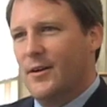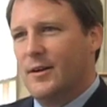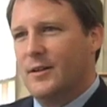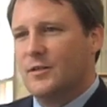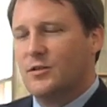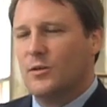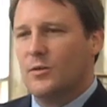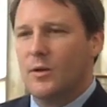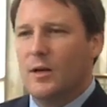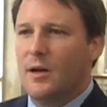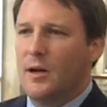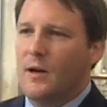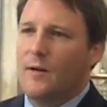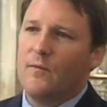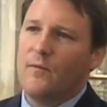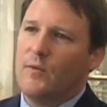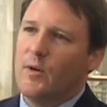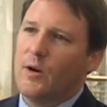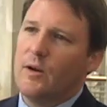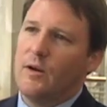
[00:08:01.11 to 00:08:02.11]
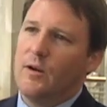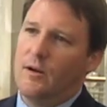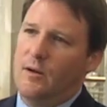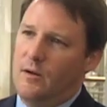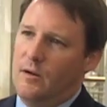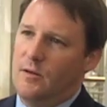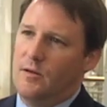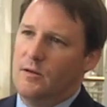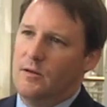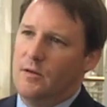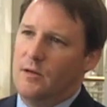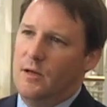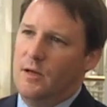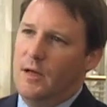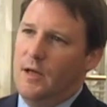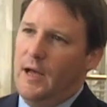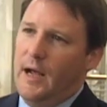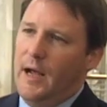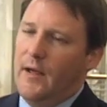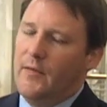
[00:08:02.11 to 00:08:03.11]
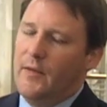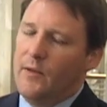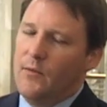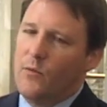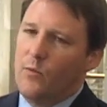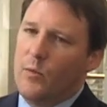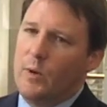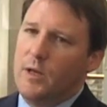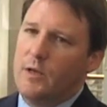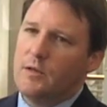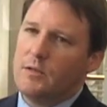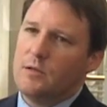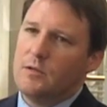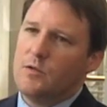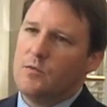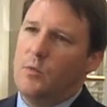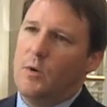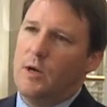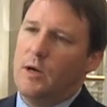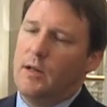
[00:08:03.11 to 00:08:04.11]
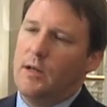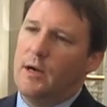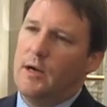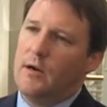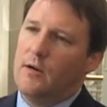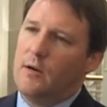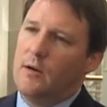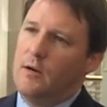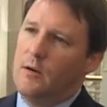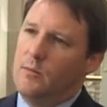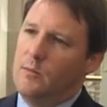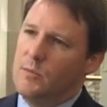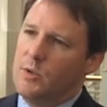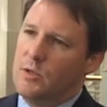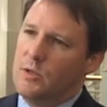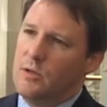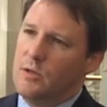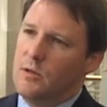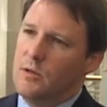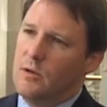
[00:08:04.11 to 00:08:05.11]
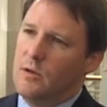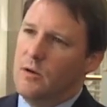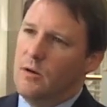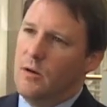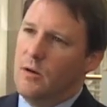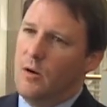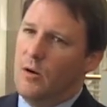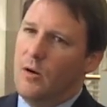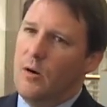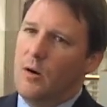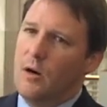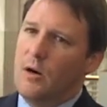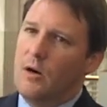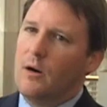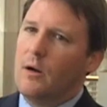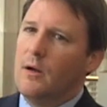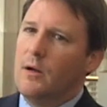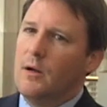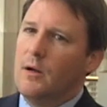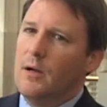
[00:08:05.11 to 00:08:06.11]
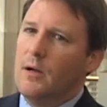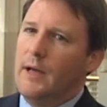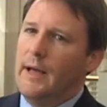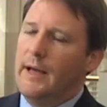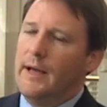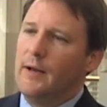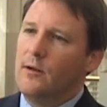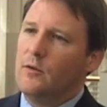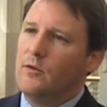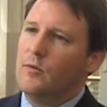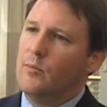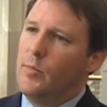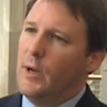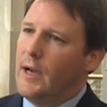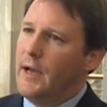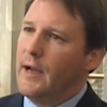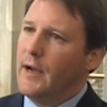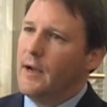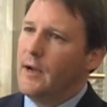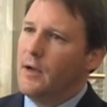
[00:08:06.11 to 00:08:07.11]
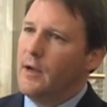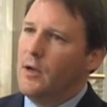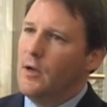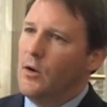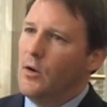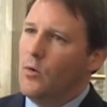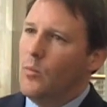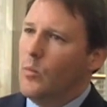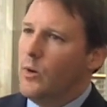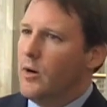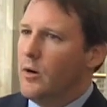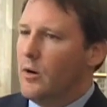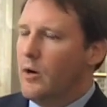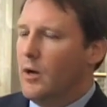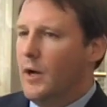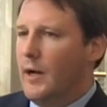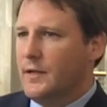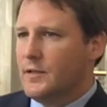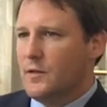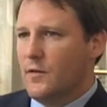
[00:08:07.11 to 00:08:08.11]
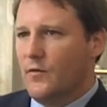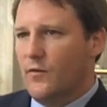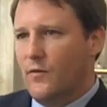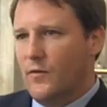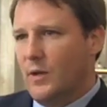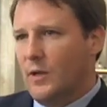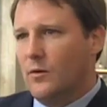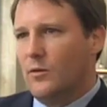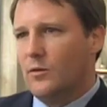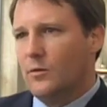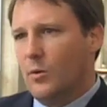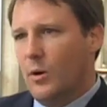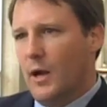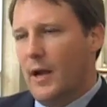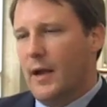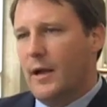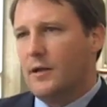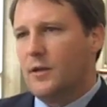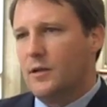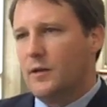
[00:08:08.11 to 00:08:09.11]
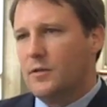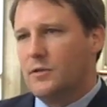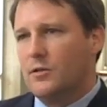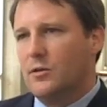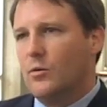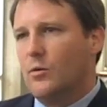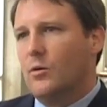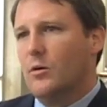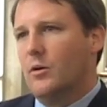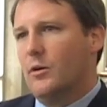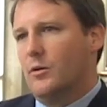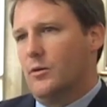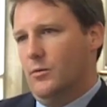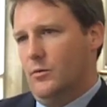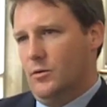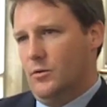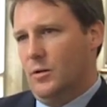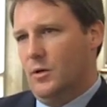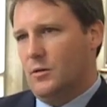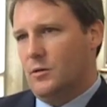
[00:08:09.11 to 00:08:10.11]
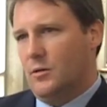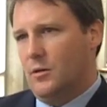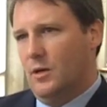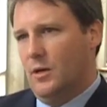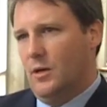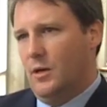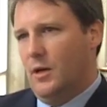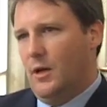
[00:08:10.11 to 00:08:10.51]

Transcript: All right, so yeah, I'm very encouraged. And the reasons why the outcomes are held back where as a field we're acting so hard to address.